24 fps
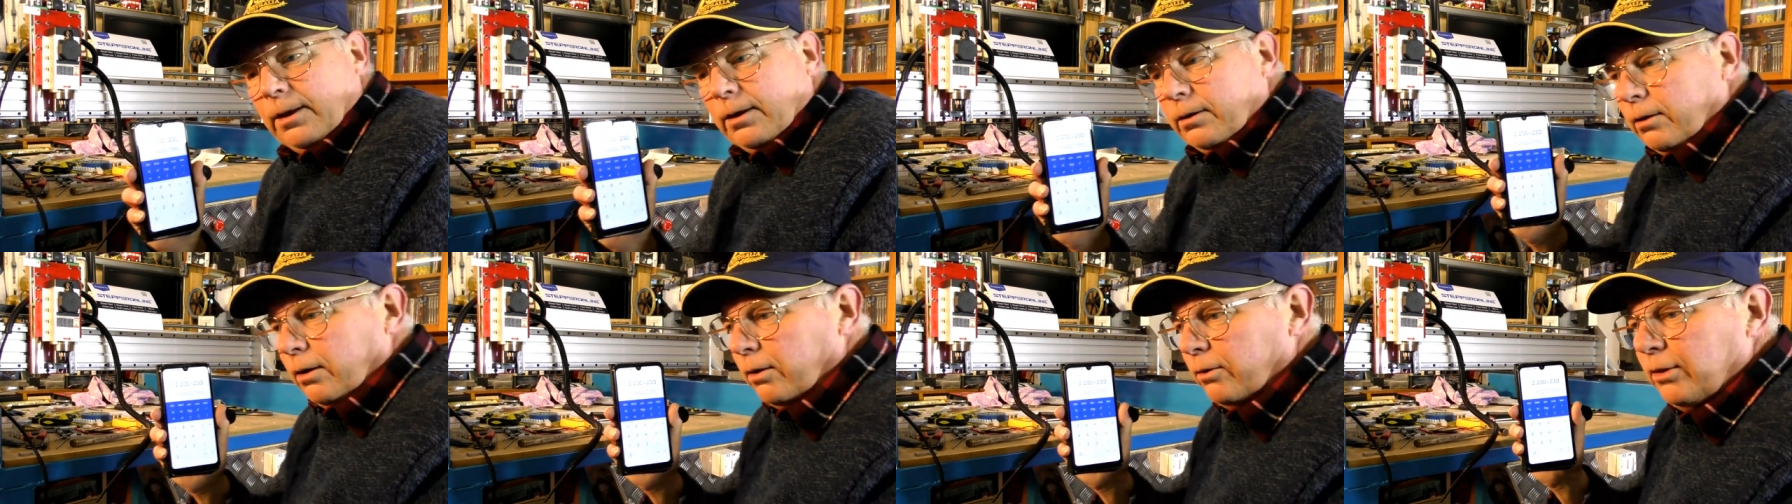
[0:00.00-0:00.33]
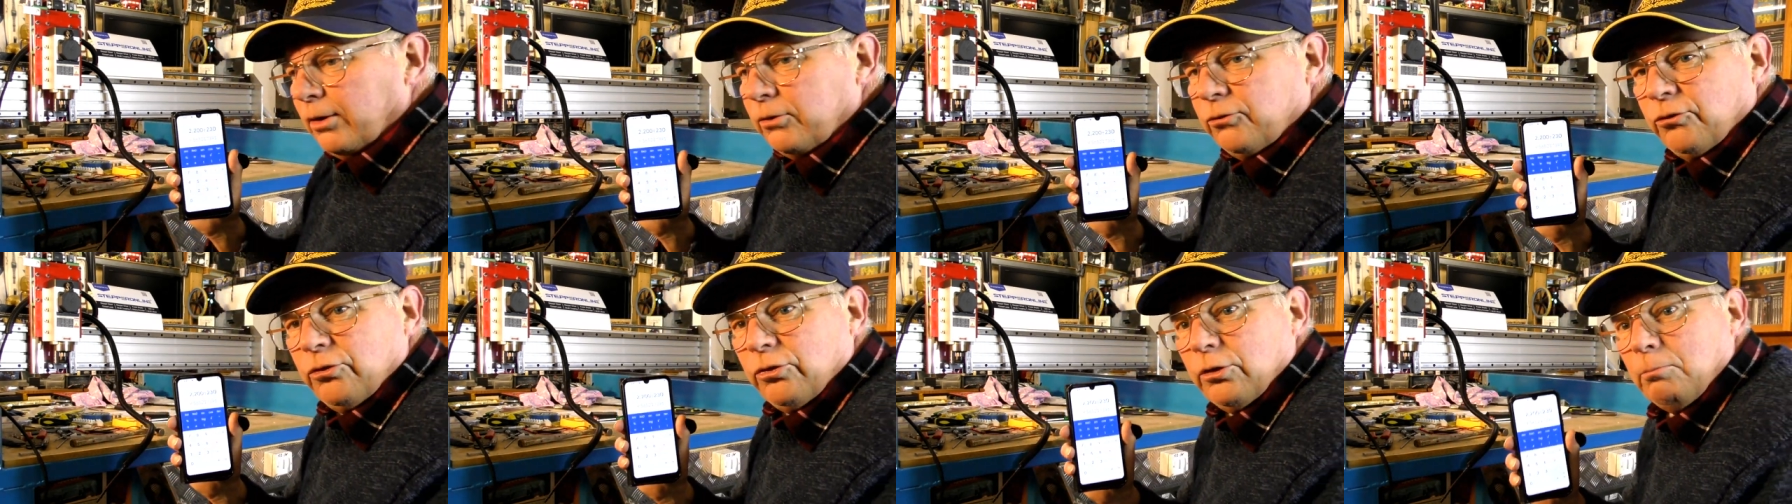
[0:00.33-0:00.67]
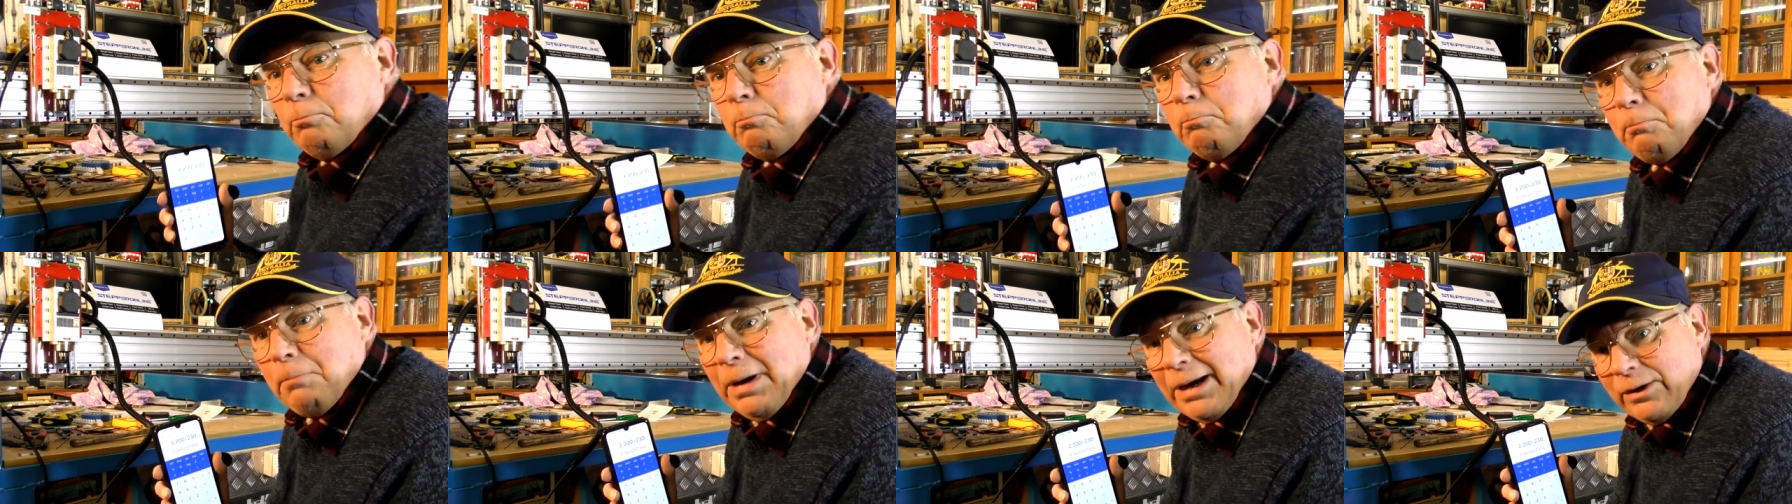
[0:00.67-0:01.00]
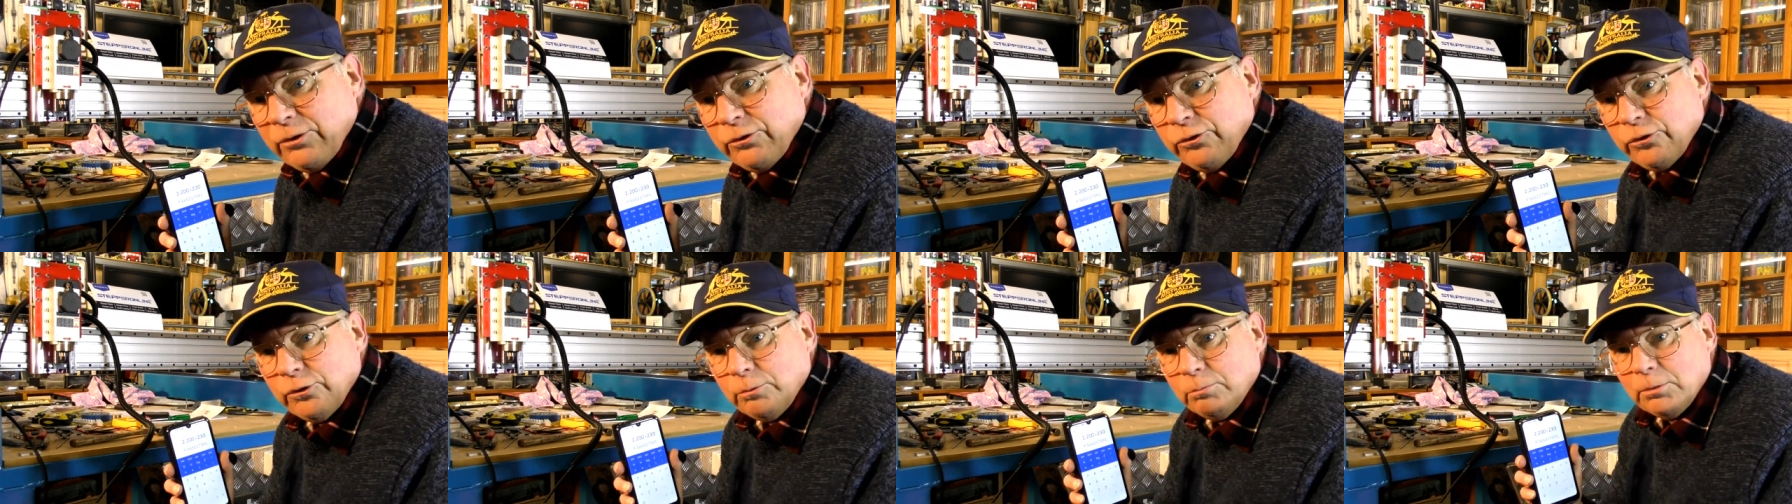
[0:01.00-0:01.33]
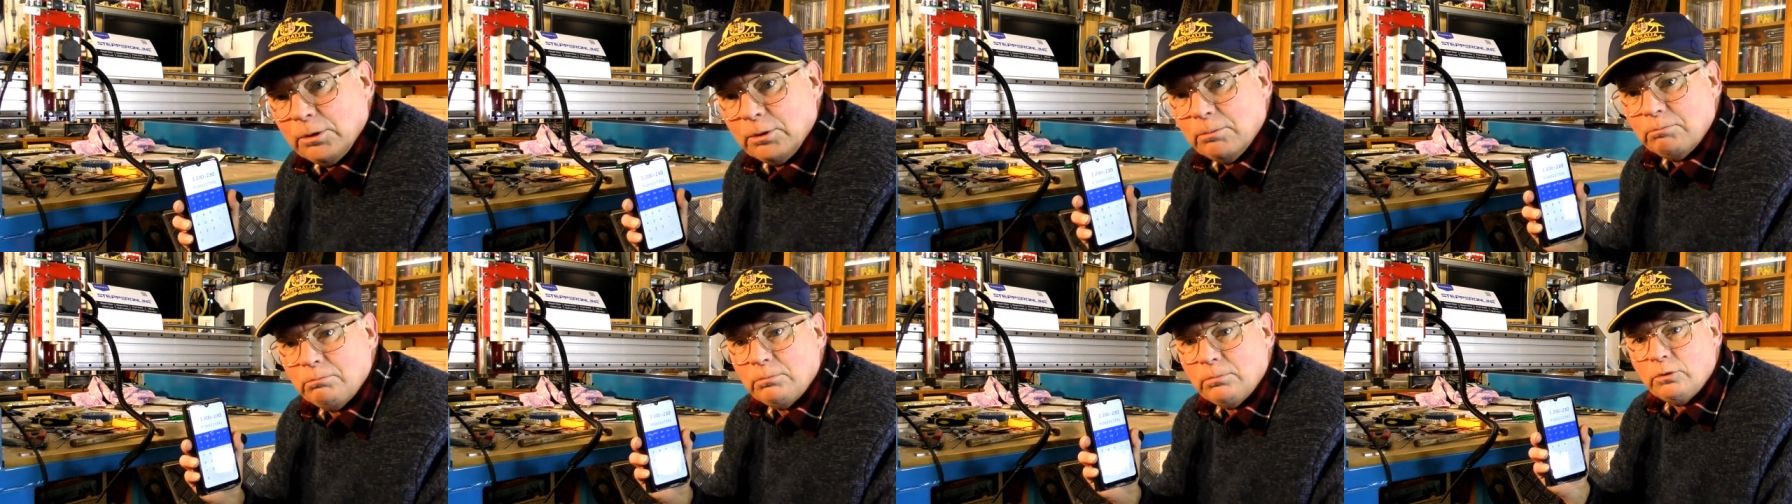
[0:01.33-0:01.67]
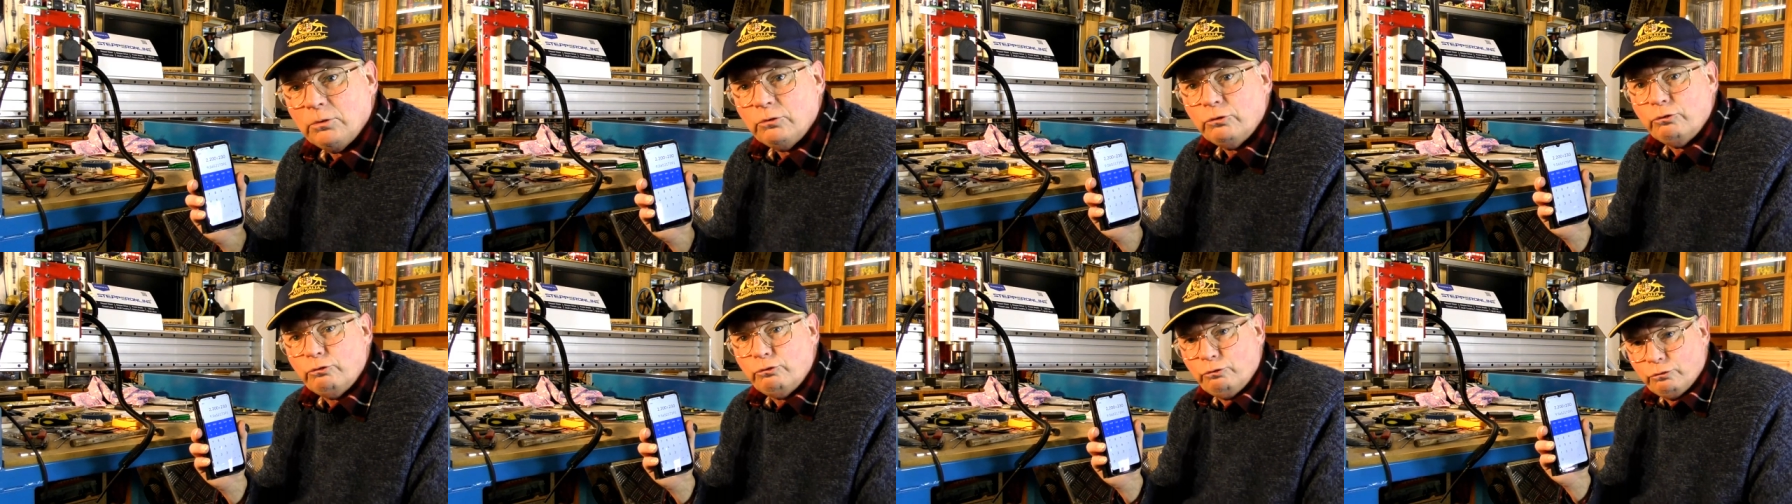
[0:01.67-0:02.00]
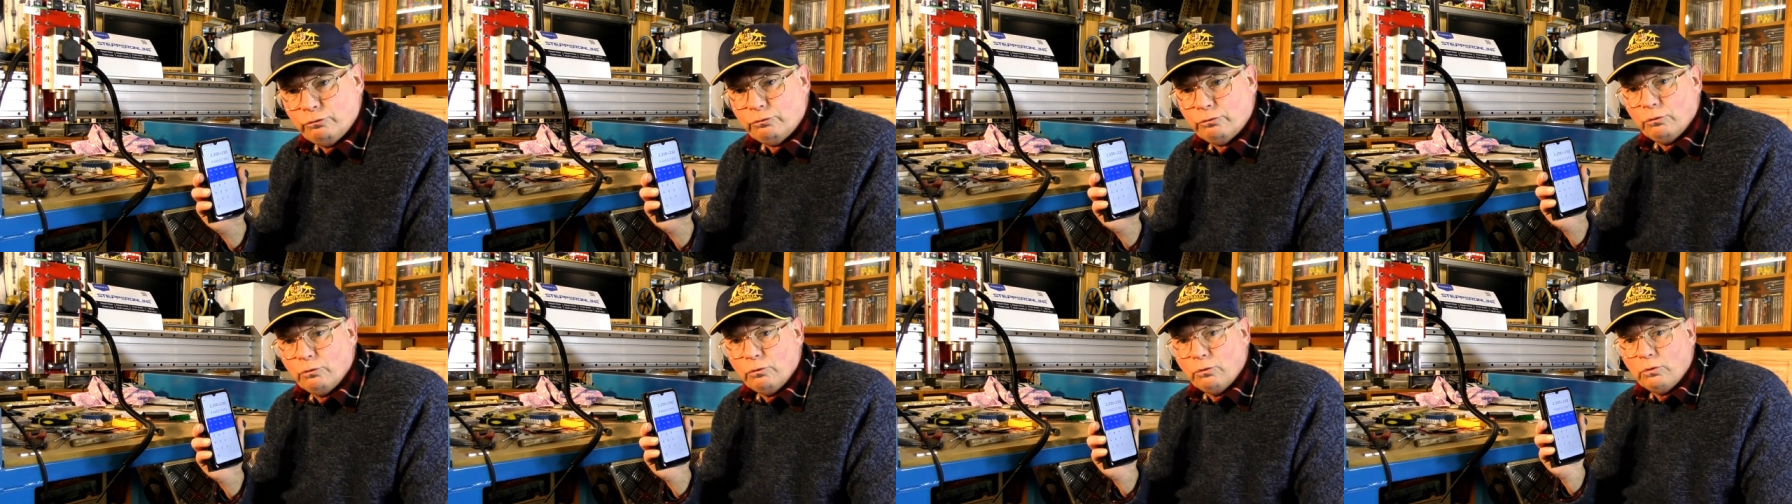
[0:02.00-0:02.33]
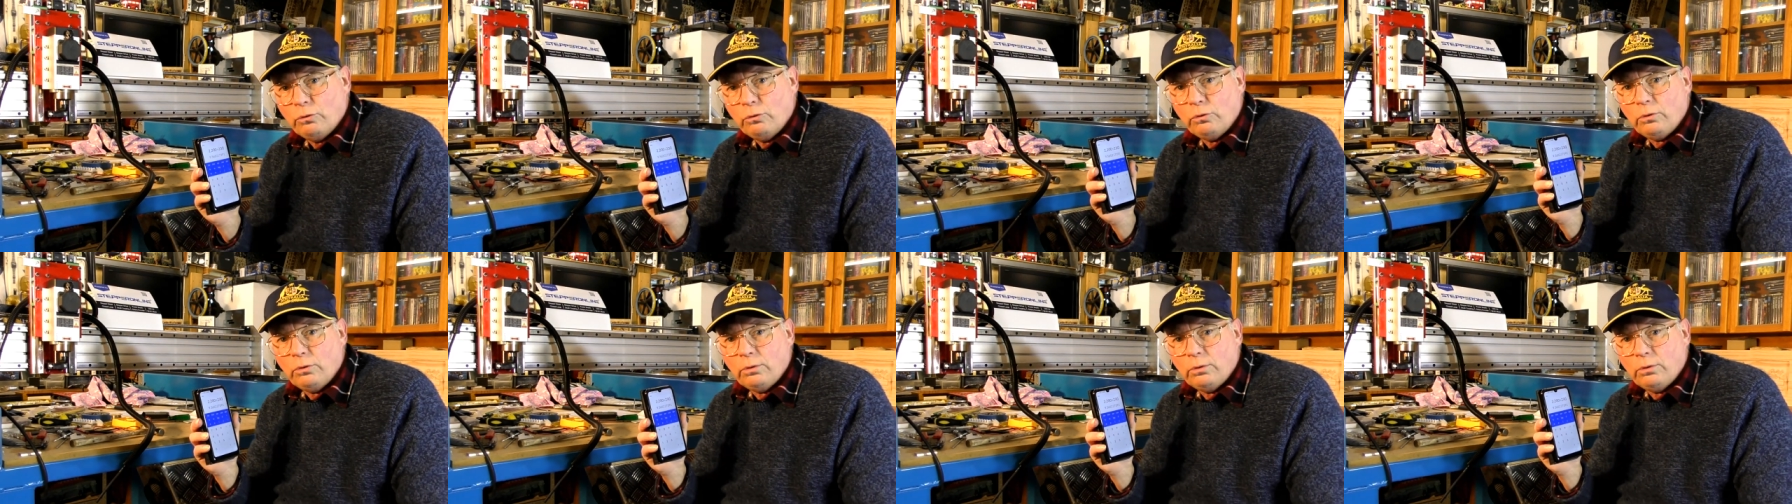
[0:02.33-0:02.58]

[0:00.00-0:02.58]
Now that's the maximum draw,